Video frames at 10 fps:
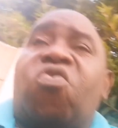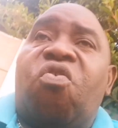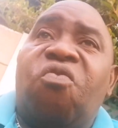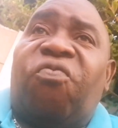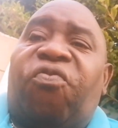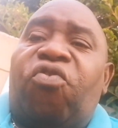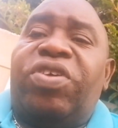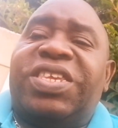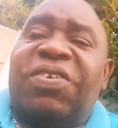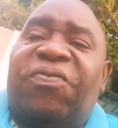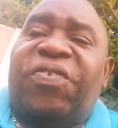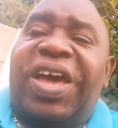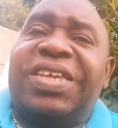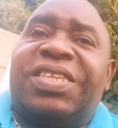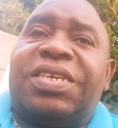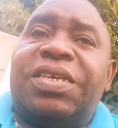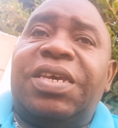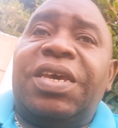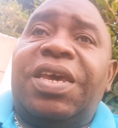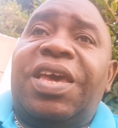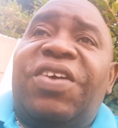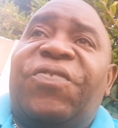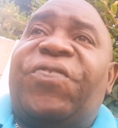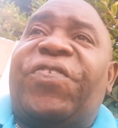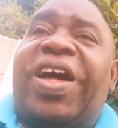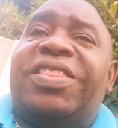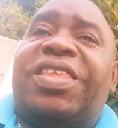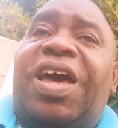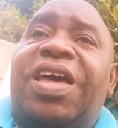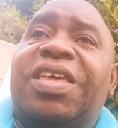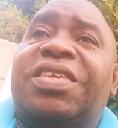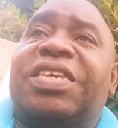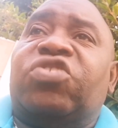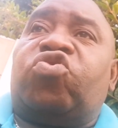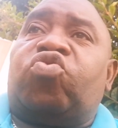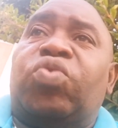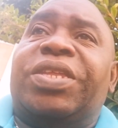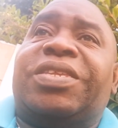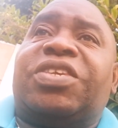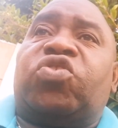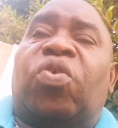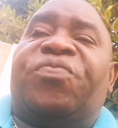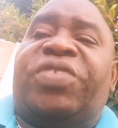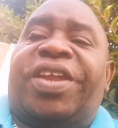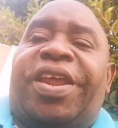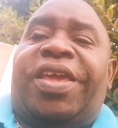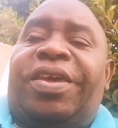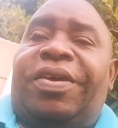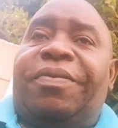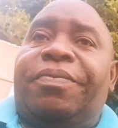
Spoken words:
Kung Fu is a fight. Fanta is a sweet soft drink.